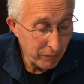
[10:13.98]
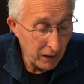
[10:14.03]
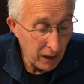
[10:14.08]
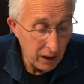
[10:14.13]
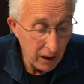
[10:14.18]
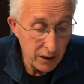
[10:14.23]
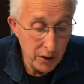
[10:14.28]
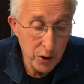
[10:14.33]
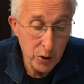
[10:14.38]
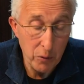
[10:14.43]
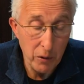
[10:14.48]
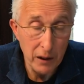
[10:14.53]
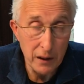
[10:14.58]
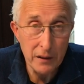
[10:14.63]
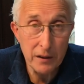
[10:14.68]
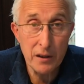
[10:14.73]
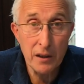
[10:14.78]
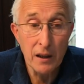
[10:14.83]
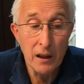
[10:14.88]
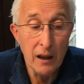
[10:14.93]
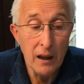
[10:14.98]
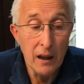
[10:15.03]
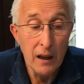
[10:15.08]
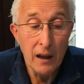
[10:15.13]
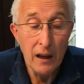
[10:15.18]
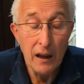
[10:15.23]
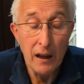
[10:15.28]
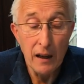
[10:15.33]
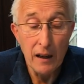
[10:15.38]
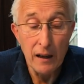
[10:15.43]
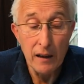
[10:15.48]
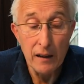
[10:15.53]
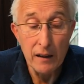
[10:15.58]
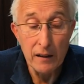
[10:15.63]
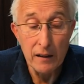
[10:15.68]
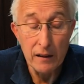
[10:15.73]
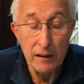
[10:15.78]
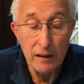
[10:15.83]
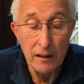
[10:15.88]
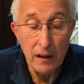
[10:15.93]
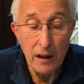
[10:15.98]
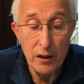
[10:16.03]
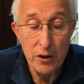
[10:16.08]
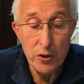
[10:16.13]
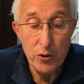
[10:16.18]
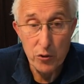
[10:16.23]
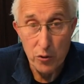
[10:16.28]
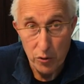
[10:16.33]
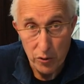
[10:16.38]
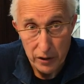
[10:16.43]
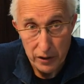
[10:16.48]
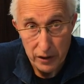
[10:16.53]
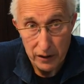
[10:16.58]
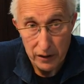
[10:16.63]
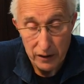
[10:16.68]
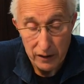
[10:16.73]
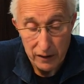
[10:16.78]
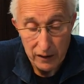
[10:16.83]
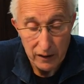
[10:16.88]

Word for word: It's quite uh, a story.